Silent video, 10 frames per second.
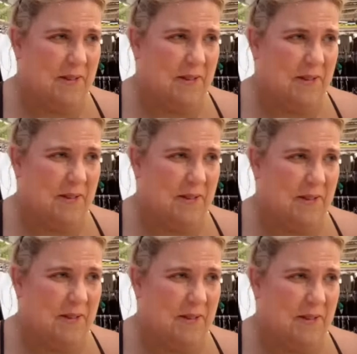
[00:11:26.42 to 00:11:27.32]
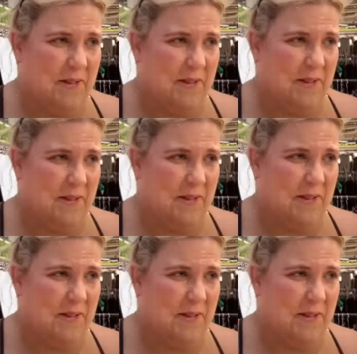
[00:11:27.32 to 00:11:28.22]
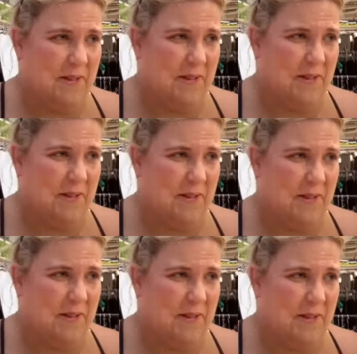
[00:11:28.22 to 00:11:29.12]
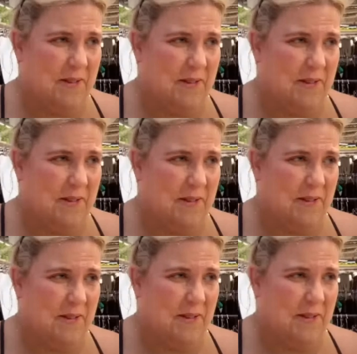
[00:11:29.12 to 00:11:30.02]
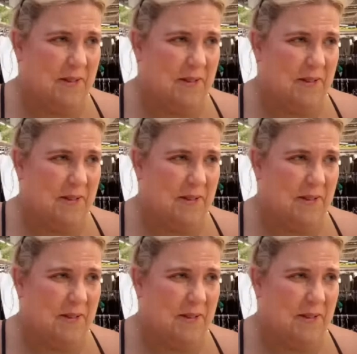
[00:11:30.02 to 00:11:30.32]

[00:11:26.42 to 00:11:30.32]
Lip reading: (silent)